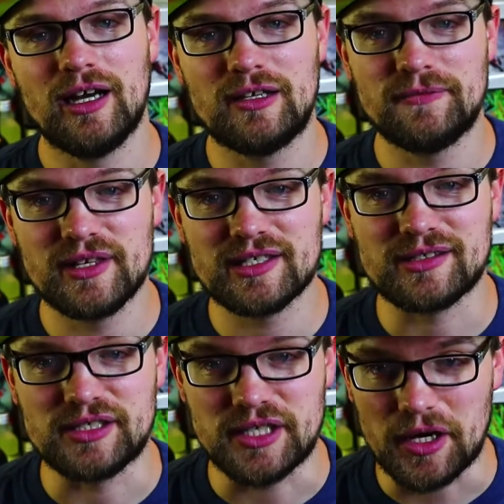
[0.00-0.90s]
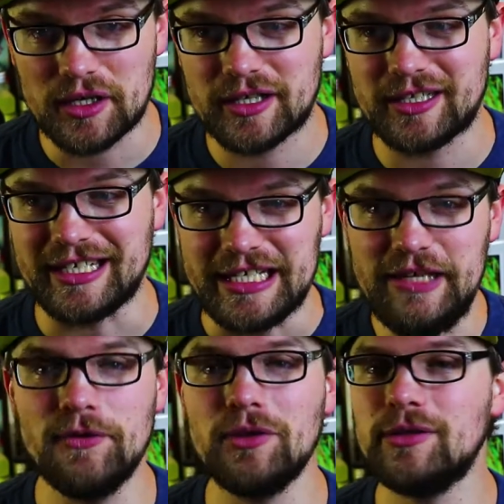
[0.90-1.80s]
of this dark,
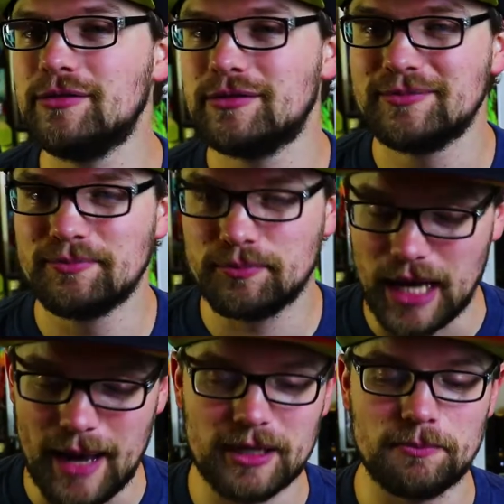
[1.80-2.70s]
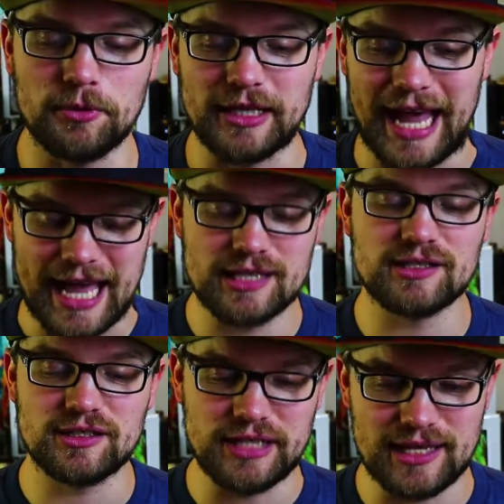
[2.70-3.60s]
evil comic book
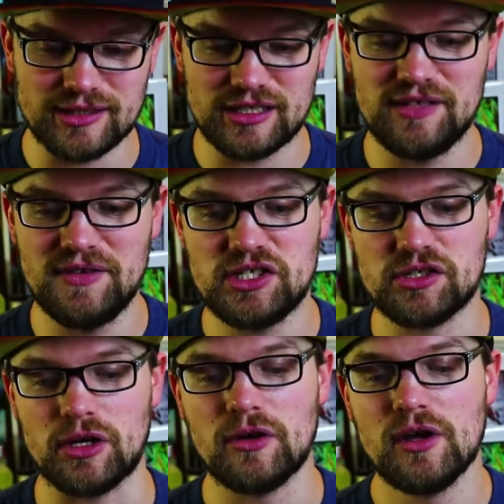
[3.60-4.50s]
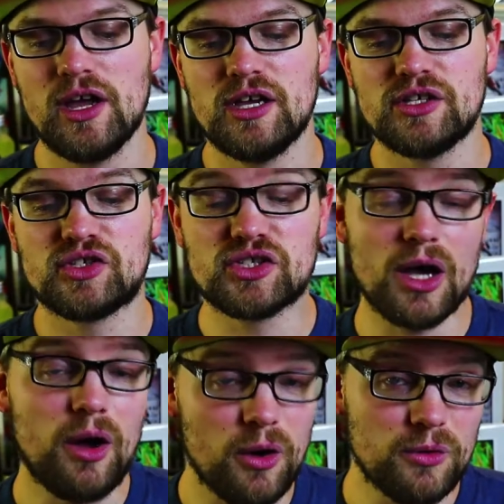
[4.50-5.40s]
as a TV show.
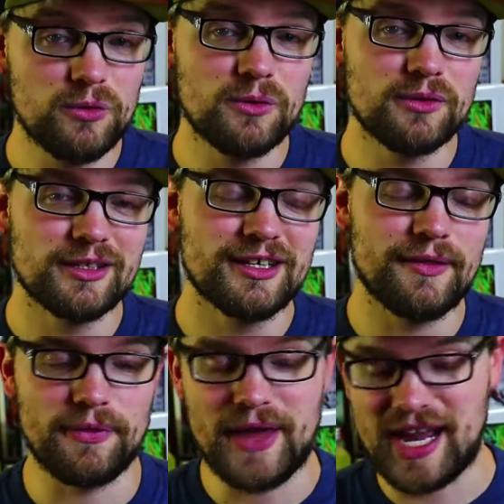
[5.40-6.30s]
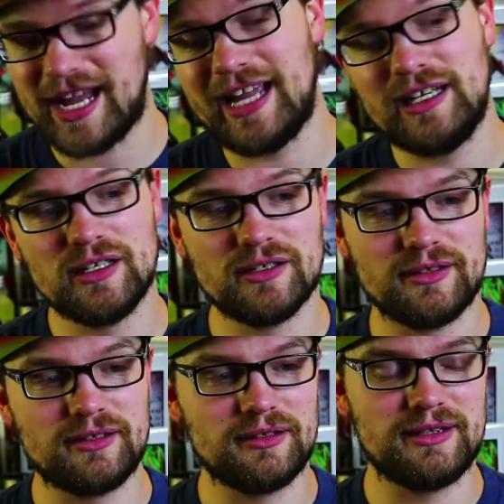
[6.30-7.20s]
So, that kind of,
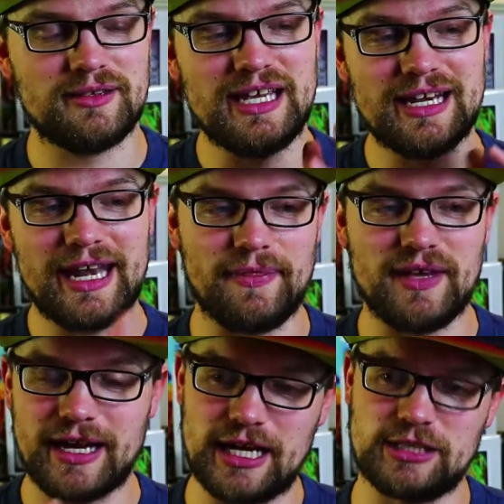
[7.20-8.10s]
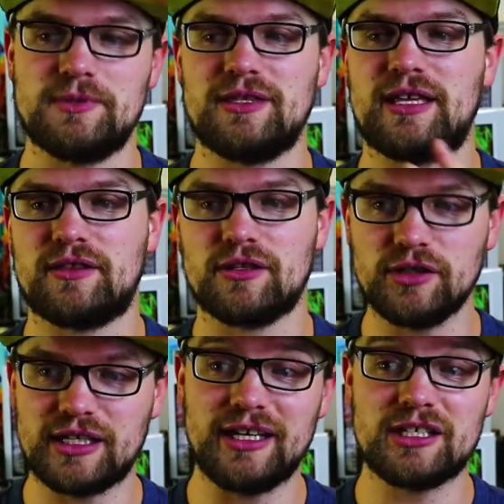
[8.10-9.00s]
the announcement that they're
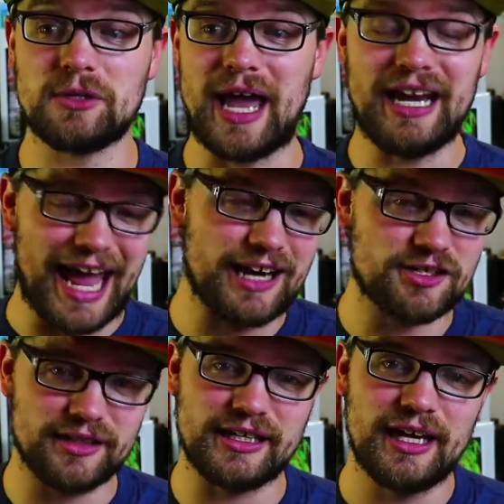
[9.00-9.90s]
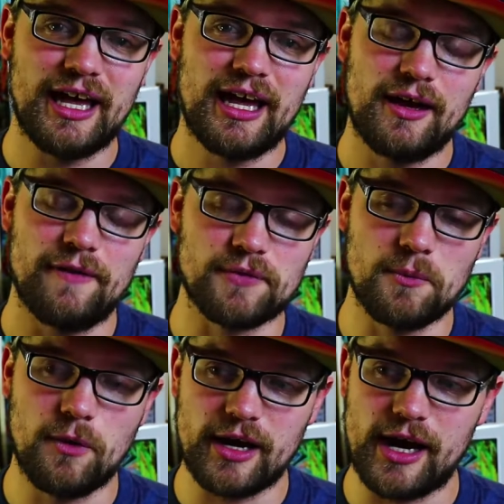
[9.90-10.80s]
looking into, and actually,
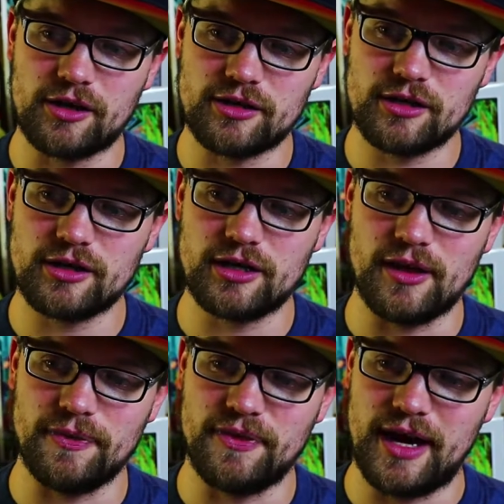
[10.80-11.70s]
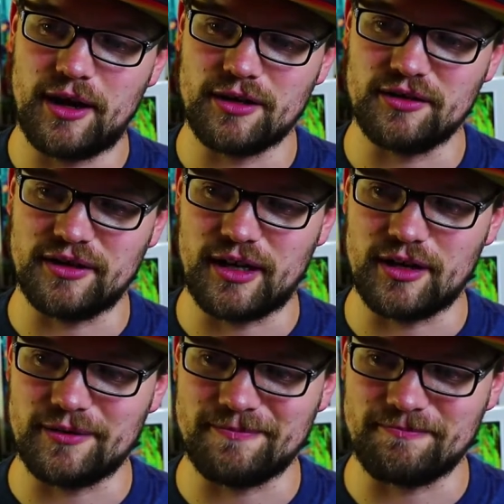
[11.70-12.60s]
from what I heard,
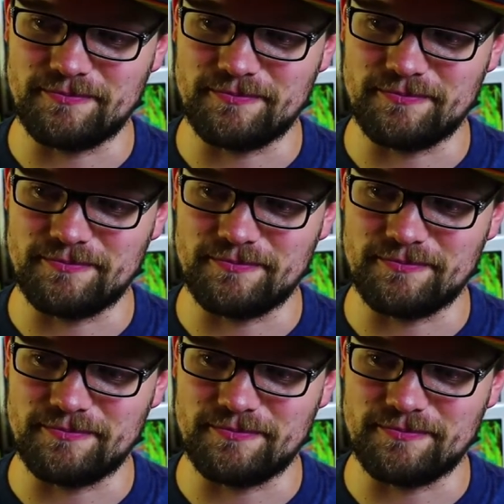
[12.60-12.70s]
they're